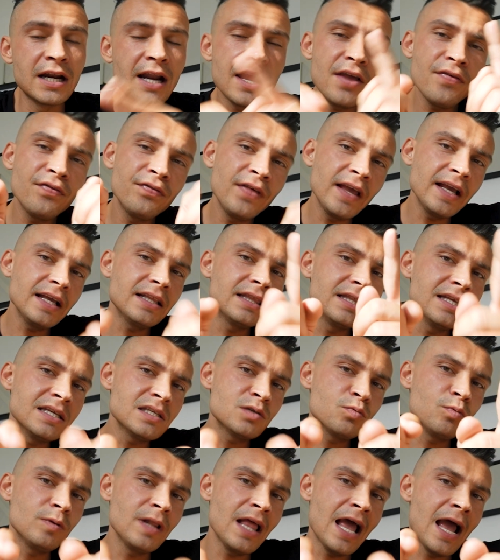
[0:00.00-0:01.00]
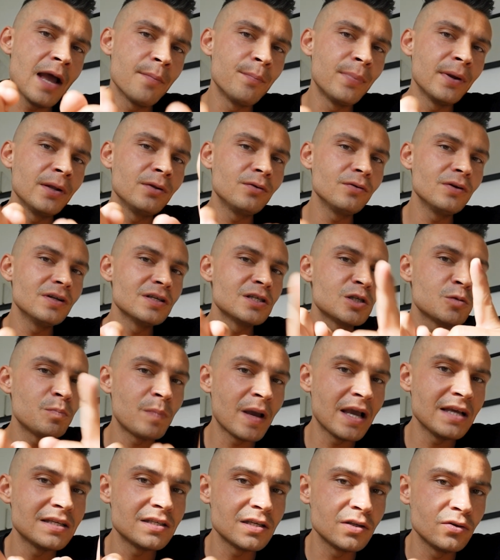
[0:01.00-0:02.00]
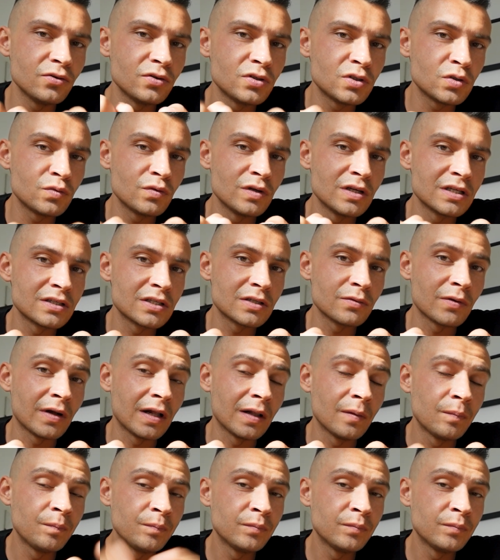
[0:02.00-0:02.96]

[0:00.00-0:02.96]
and i think this will happen to the space industry as well